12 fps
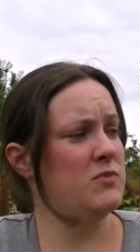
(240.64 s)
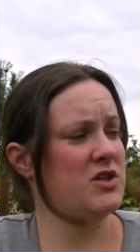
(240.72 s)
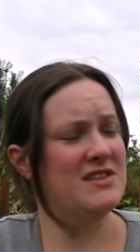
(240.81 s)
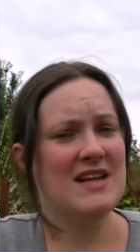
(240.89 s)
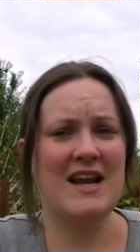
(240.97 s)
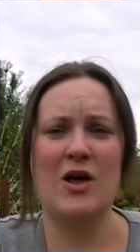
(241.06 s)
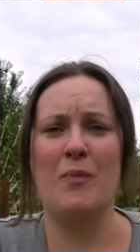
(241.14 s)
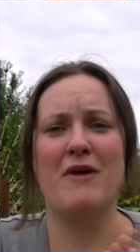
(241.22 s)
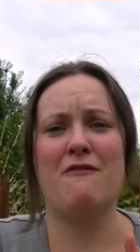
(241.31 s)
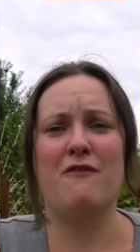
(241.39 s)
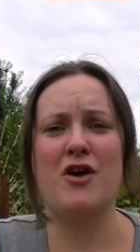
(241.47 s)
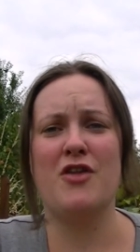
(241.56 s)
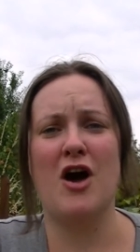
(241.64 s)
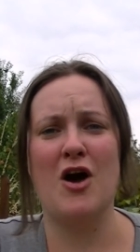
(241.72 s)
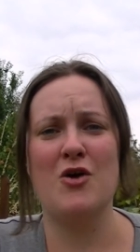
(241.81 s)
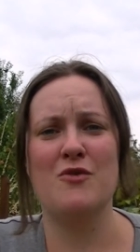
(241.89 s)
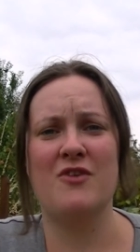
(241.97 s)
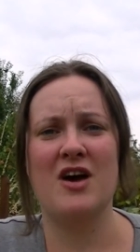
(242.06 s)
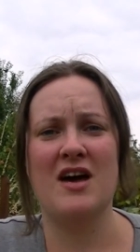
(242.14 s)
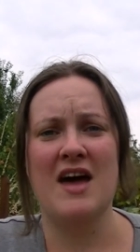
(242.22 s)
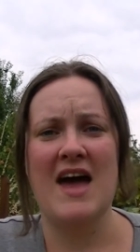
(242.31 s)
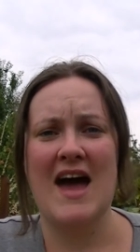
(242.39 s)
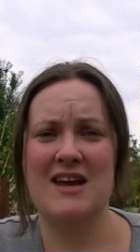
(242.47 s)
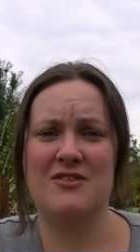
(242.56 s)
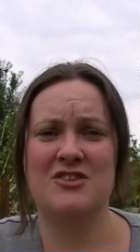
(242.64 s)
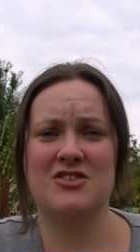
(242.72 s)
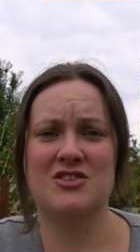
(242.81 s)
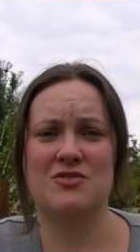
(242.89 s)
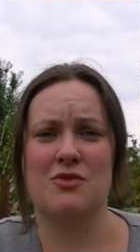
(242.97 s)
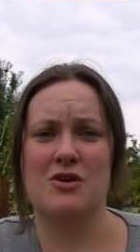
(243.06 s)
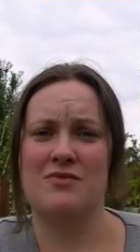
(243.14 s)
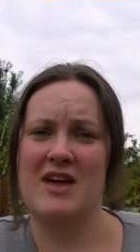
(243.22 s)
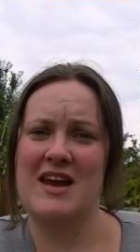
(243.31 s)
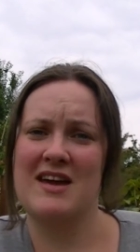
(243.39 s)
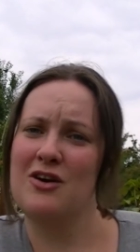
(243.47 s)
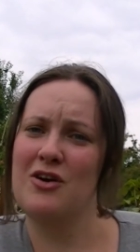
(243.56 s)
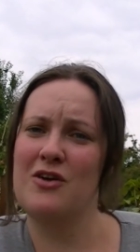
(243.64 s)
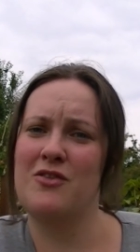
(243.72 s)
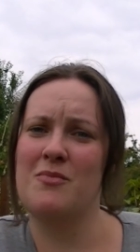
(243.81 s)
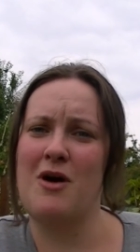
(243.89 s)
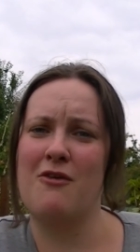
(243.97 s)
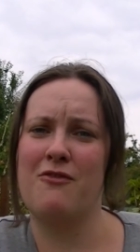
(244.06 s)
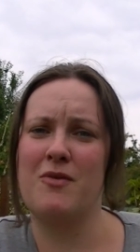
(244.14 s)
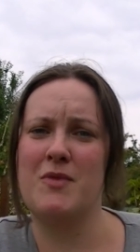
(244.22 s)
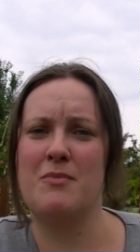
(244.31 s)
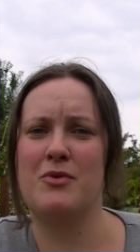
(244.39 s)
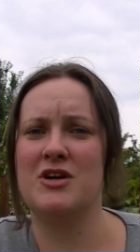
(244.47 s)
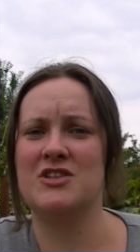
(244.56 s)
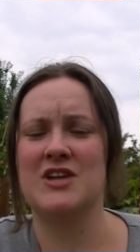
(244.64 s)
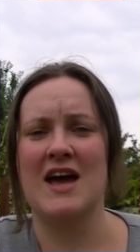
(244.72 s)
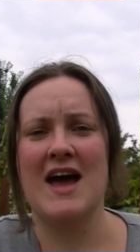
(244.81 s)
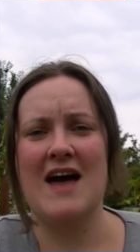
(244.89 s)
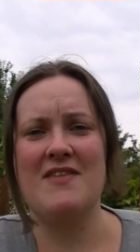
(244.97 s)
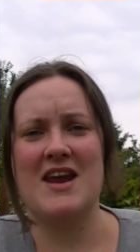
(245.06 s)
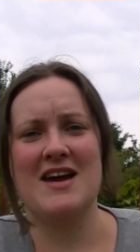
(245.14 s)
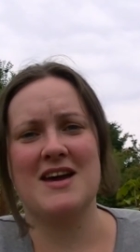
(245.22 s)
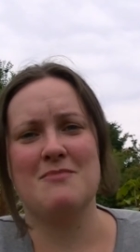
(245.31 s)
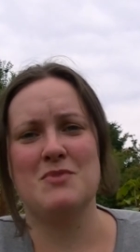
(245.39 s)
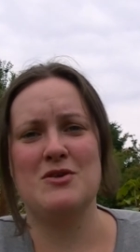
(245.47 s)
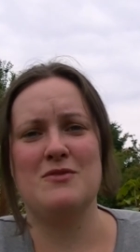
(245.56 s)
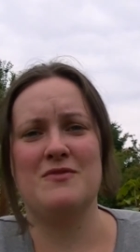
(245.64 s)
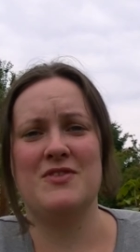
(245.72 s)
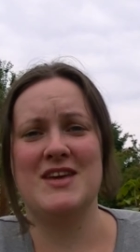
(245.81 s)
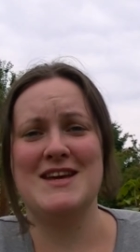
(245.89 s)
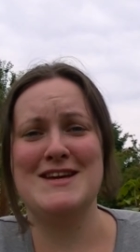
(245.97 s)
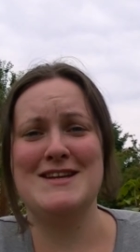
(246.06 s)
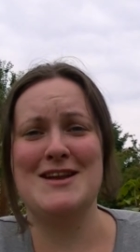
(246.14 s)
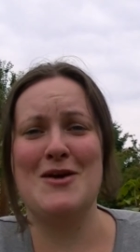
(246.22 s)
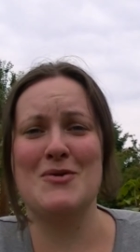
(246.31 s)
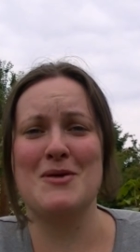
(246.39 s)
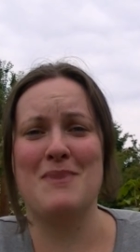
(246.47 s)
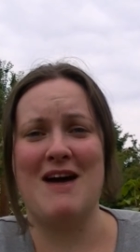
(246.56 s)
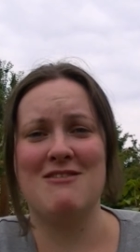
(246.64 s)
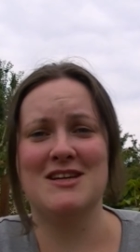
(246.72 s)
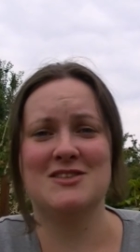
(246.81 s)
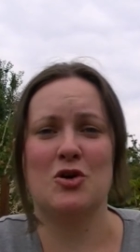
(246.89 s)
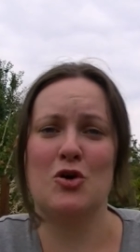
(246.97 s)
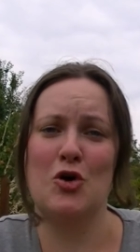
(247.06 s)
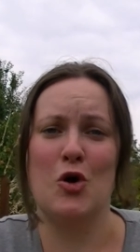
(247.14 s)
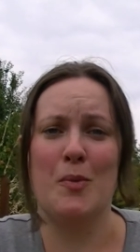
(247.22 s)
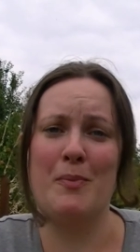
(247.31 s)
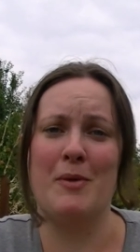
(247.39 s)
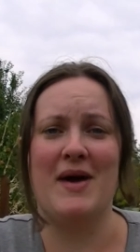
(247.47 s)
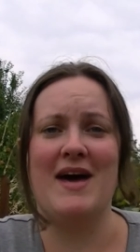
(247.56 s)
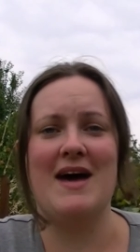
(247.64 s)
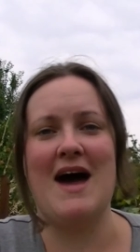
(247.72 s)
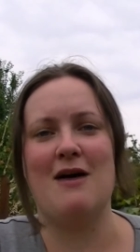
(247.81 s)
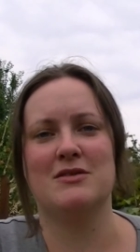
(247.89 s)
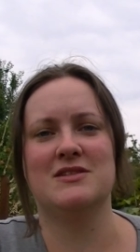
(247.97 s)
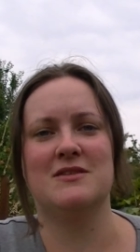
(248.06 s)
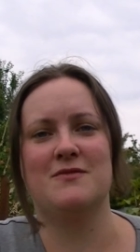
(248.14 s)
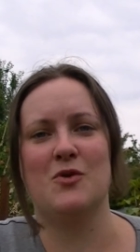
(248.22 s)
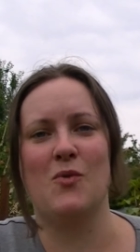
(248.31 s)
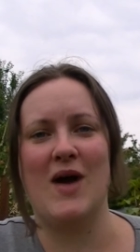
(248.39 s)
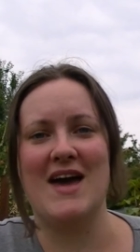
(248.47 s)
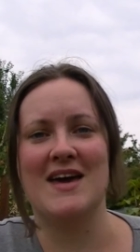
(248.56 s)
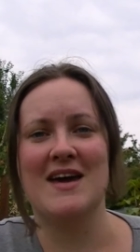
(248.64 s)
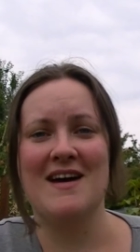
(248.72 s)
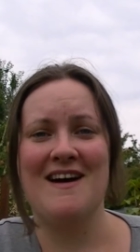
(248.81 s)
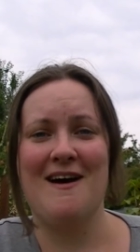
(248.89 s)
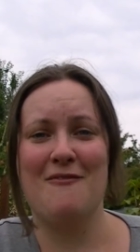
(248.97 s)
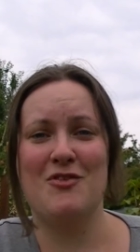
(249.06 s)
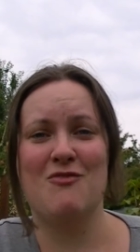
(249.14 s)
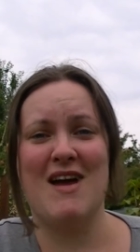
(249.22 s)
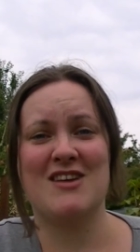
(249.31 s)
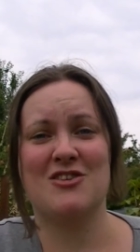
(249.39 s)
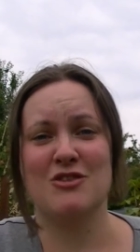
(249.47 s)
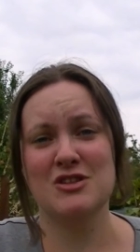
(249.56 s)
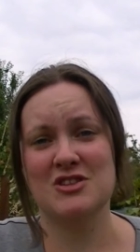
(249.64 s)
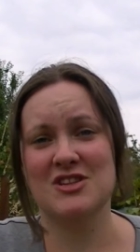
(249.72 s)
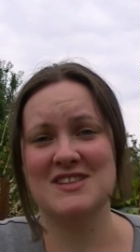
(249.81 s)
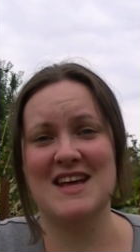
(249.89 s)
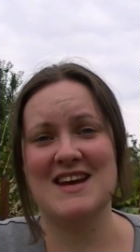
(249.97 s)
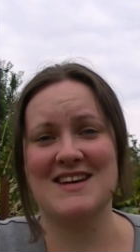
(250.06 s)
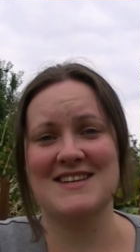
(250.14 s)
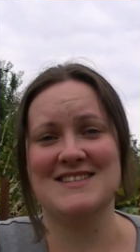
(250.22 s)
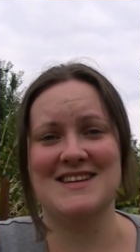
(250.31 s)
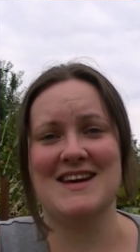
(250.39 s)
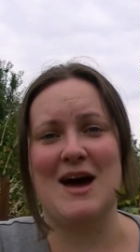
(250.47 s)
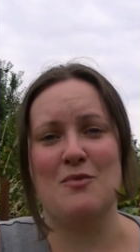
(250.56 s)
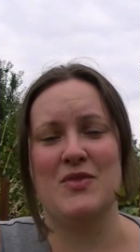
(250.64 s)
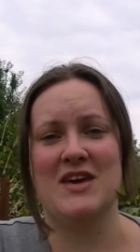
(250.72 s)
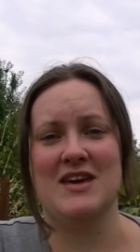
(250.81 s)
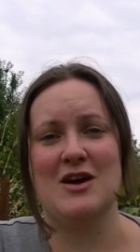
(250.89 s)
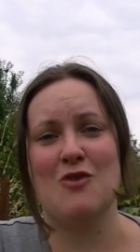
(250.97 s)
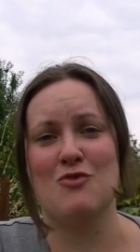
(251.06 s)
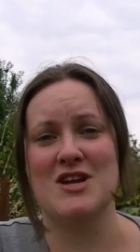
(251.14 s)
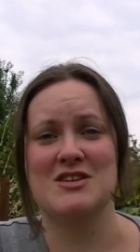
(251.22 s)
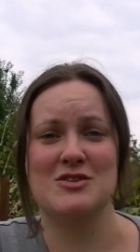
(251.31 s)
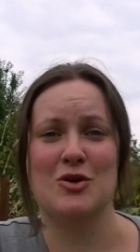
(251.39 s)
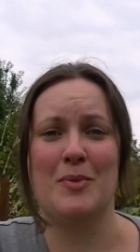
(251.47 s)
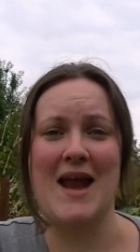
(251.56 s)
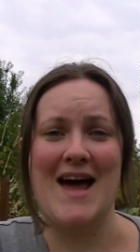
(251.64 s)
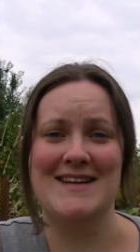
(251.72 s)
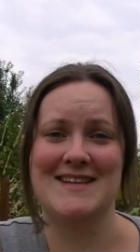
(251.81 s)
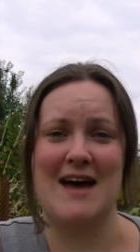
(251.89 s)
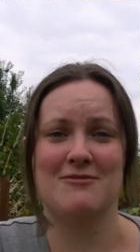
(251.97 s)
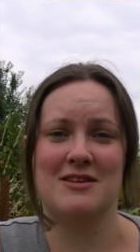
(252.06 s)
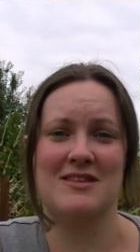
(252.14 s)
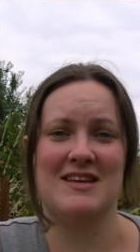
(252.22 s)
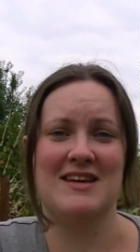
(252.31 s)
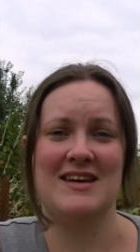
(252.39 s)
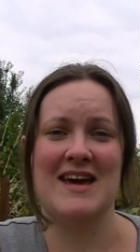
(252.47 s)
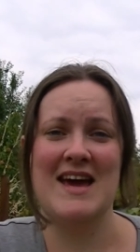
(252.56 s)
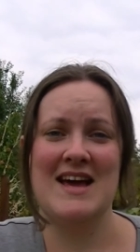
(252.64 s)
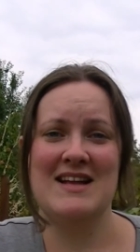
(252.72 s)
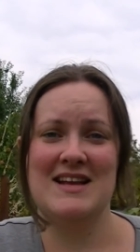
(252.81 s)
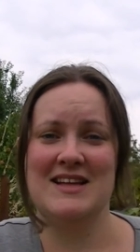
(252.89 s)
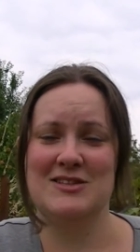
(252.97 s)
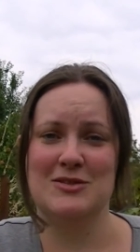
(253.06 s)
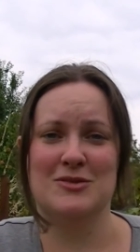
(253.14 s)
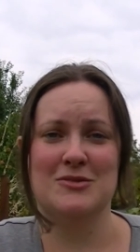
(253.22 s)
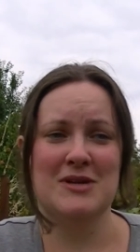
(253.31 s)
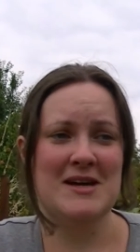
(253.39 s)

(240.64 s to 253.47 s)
just a little bit further over, and if it does root then I can cut them off from the bush, and then I can move the Loganberries up a bit out of the way of the red currant, because then I can dig out the original plant after the little